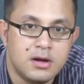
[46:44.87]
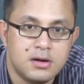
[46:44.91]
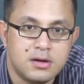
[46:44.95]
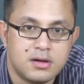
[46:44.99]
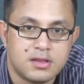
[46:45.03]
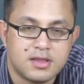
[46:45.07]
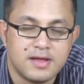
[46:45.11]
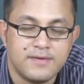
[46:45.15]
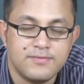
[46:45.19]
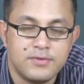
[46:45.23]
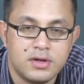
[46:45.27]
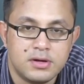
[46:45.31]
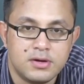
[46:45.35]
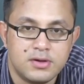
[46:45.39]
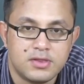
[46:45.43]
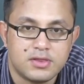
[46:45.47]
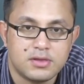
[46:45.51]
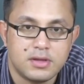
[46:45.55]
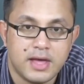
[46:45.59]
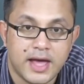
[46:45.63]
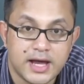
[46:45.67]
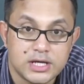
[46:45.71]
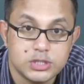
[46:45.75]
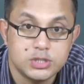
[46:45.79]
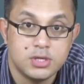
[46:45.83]
the self that
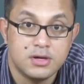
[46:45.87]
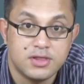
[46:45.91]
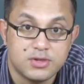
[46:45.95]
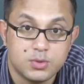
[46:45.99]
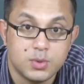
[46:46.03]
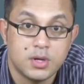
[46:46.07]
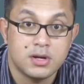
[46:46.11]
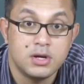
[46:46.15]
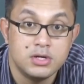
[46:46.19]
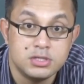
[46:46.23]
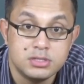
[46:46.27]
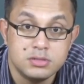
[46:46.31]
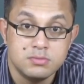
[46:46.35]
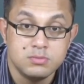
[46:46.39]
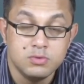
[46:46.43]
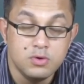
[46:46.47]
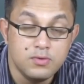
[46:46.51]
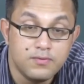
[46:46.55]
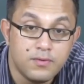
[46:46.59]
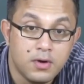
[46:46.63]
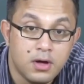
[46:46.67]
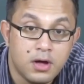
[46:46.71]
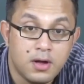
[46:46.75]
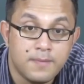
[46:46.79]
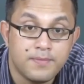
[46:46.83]
is actually struggling to
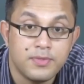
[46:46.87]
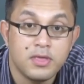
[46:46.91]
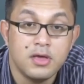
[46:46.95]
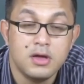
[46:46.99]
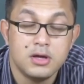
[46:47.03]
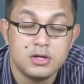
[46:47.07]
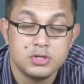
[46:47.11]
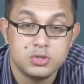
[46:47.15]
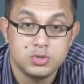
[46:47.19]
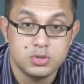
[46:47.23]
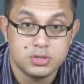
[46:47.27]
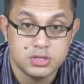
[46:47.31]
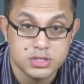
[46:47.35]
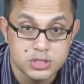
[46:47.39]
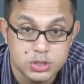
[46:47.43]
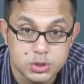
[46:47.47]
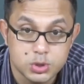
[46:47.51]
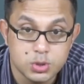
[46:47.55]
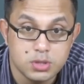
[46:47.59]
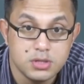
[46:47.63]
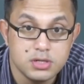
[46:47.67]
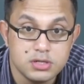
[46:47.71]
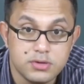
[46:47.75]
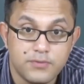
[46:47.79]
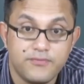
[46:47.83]
move on, to
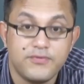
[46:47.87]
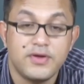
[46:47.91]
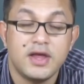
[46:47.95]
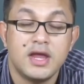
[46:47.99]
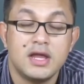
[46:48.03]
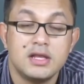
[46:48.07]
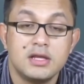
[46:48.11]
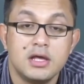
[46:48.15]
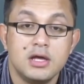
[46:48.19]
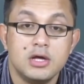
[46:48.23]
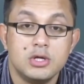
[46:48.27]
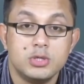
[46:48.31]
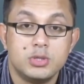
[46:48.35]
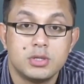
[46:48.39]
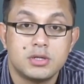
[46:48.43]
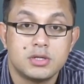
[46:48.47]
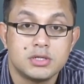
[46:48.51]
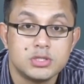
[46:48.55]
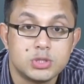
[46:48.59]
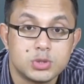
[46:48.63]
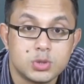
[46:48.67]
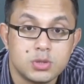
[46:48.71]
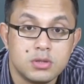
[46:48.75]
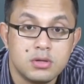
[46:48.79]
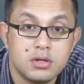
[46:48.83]
control defeat, to
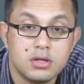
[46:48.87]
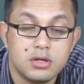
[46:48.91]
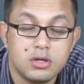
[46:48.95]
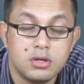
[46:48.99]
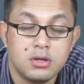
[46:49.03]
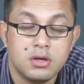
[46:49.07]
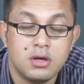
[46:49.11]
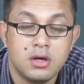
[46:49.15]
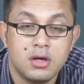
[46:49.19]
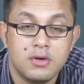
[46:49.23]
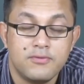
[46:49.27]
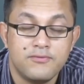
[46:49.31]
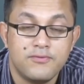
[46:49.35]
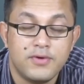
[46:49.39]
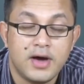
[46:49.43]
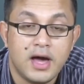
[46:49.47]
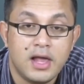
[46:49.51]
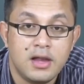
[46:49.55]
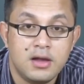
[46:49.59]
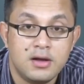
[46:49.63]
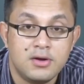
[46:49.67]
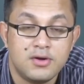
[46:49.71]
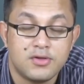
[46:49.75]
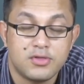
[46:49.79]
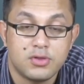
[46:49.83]
control uh,
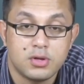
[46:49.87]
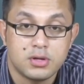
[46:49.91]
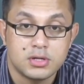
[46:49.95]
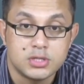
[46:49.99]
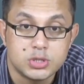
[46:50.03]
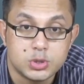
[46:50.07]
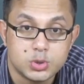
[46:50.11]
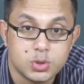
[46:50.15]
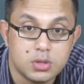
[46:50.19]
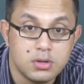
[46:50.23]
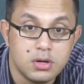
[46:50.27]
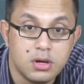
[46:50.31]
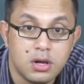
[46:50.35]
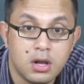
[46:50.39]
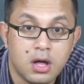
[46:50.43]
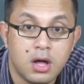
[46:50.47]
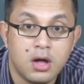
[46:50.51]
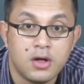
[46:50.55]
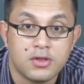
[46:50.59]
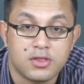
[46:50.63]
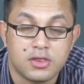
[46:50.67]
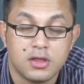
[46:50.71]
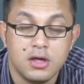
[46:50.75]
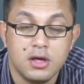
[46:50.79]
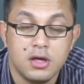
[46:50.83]
violence, to control
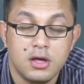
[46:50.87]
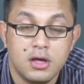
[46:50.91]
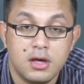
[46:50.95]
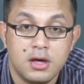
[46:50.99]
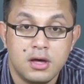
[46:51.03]
loss,